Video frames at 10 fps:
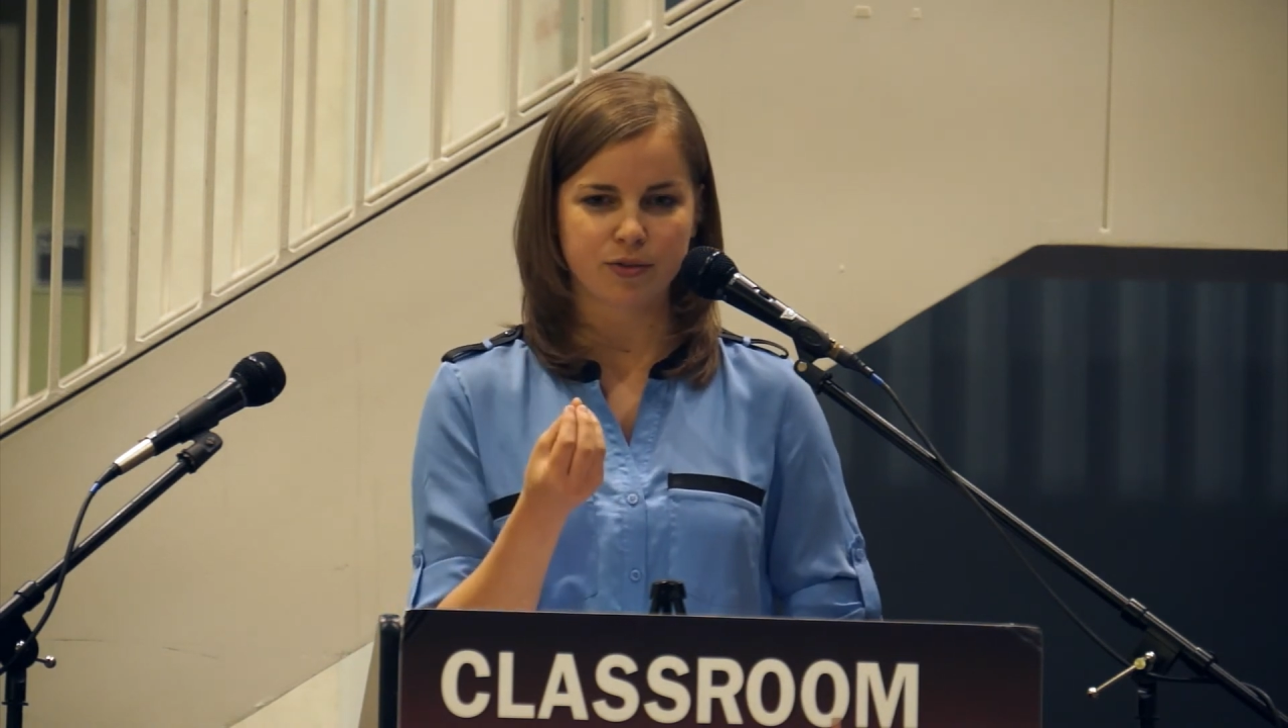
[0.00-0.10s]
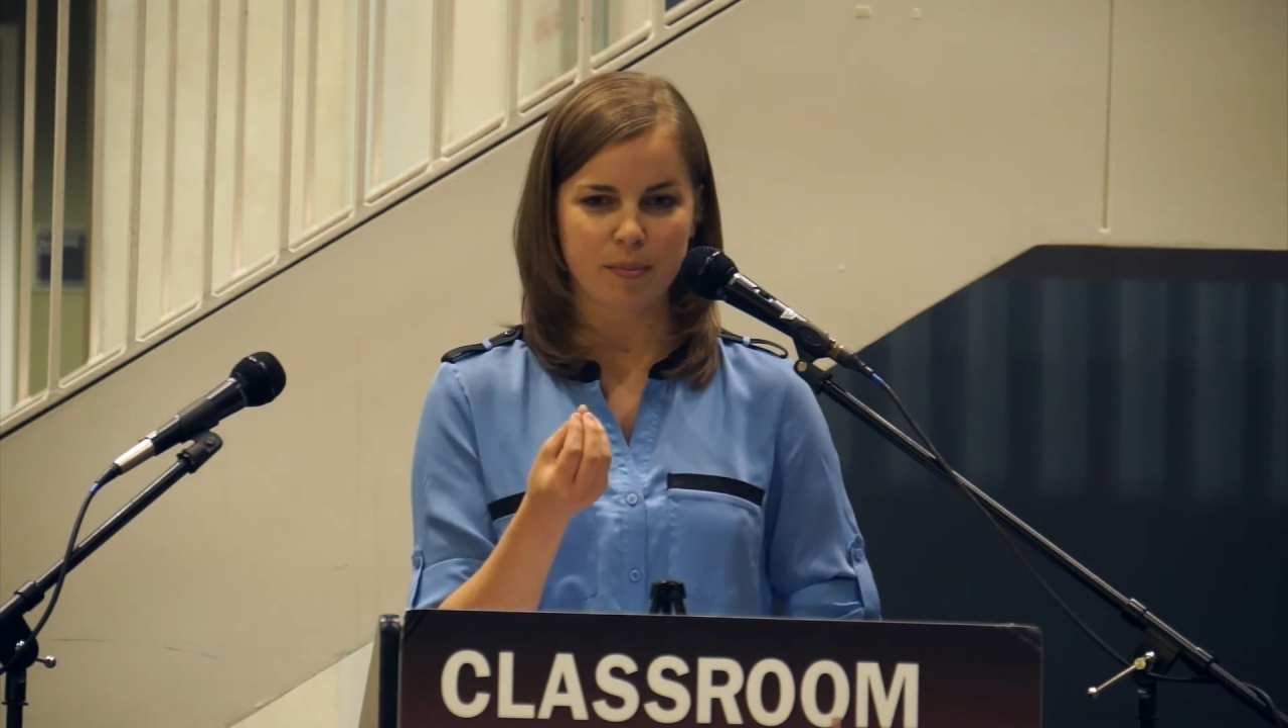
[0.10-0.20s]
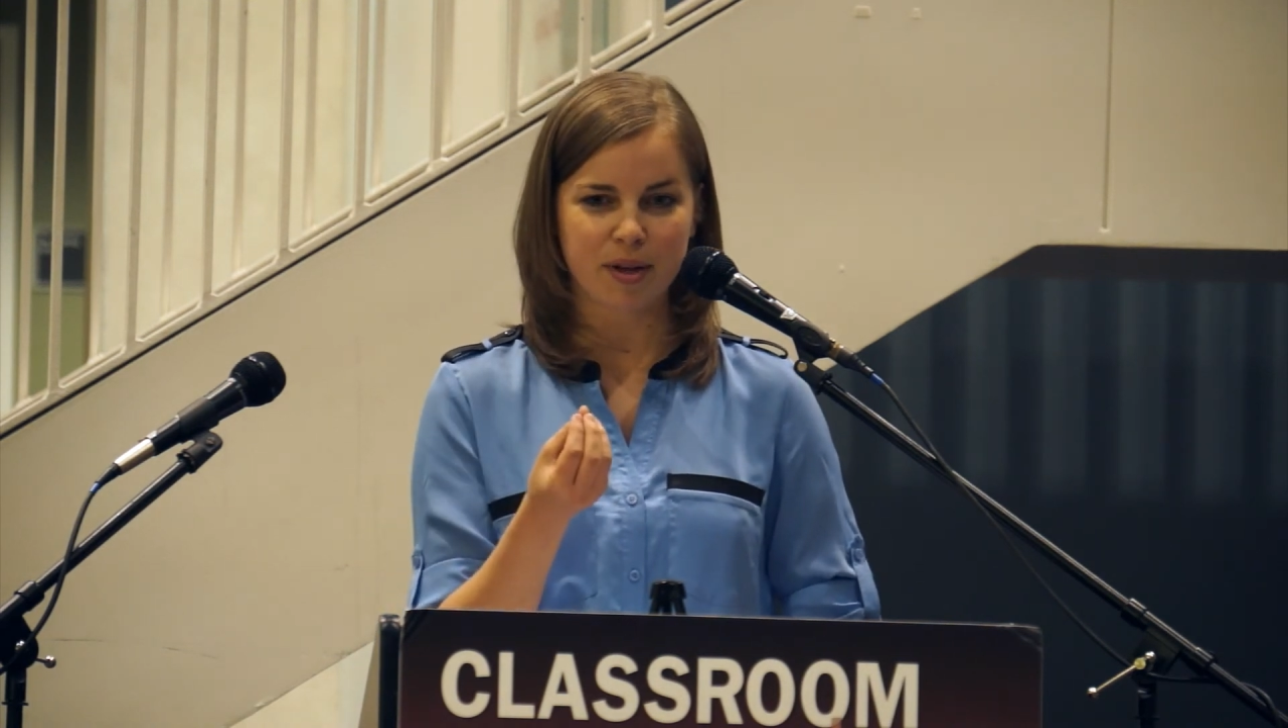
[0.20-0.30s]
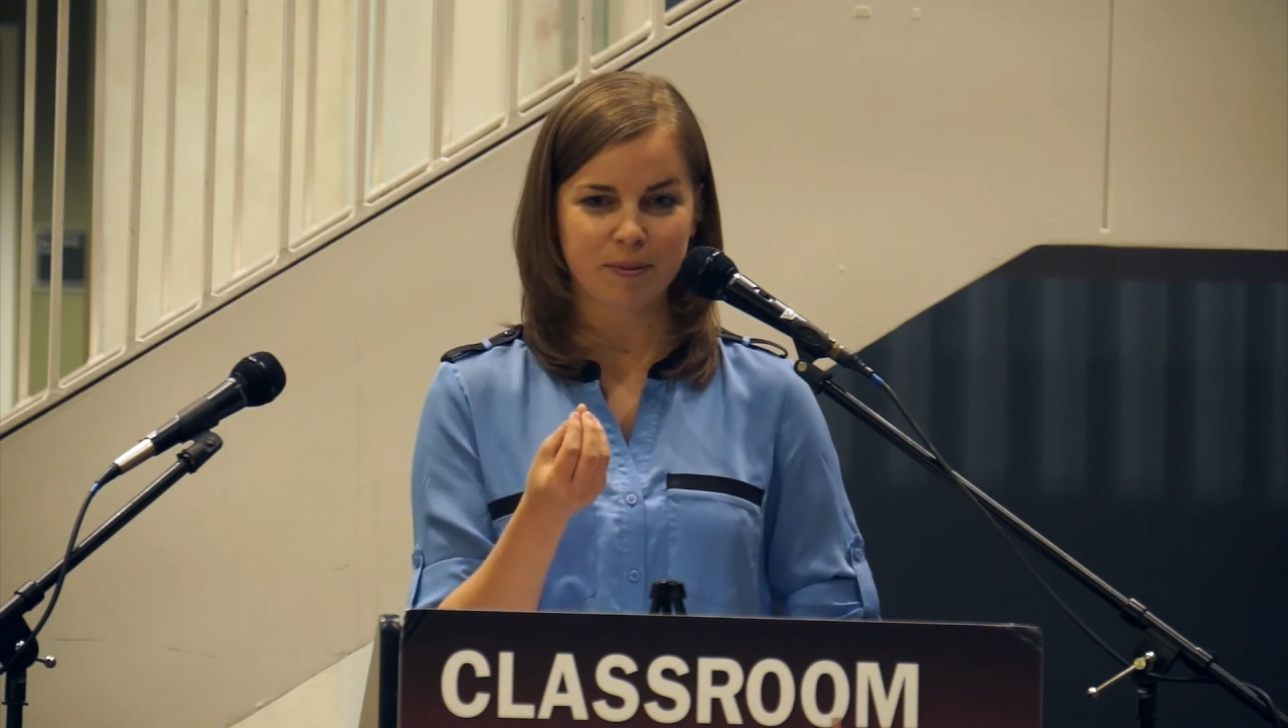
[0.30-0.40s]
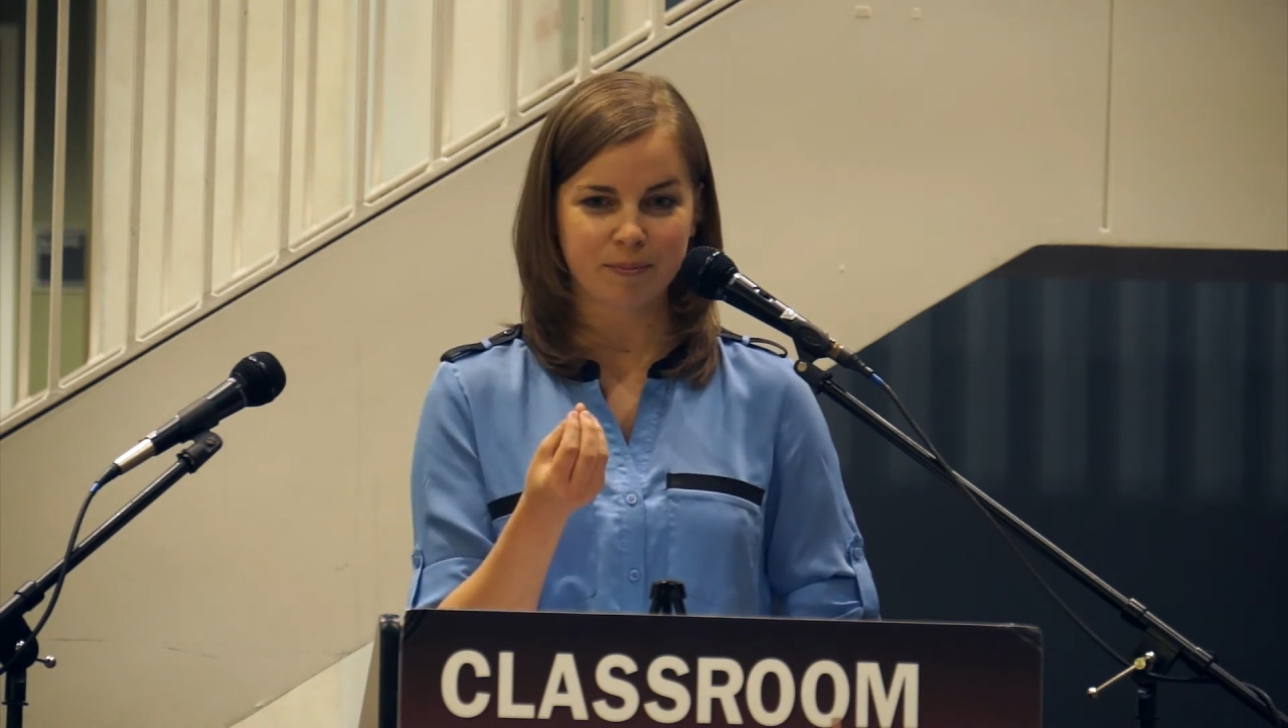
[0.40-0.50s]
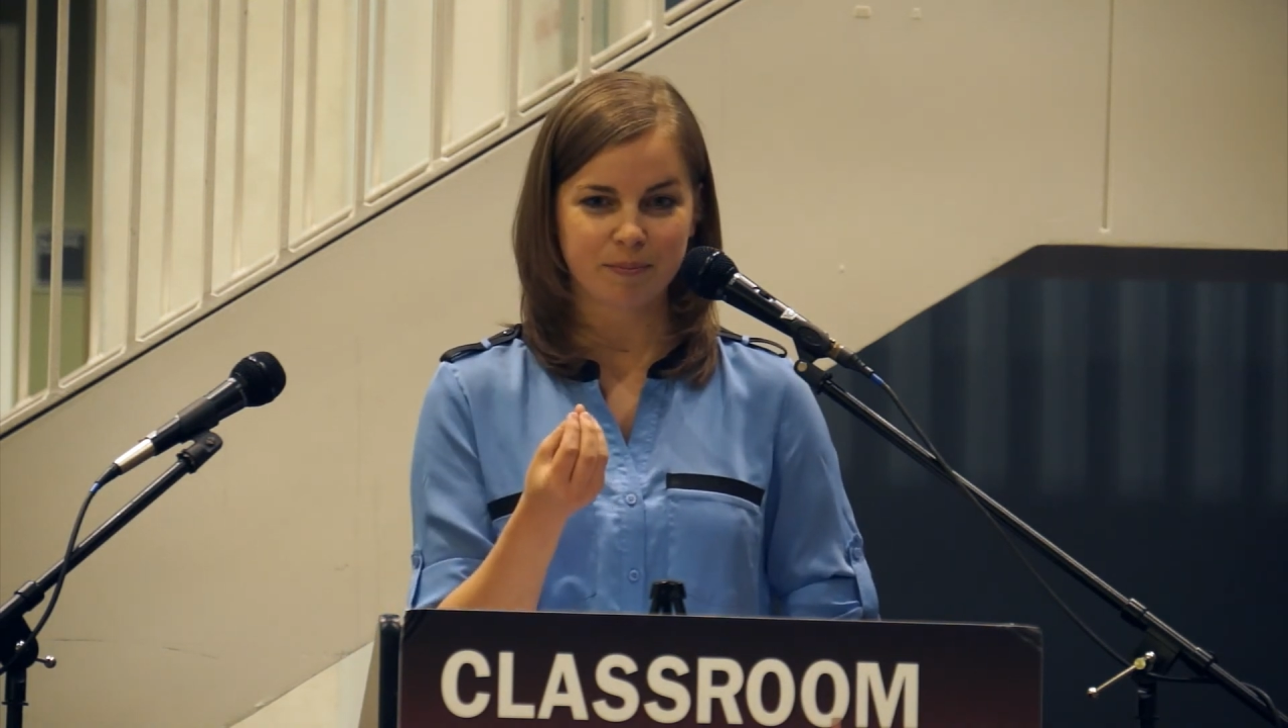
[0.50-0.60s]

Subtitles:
from it.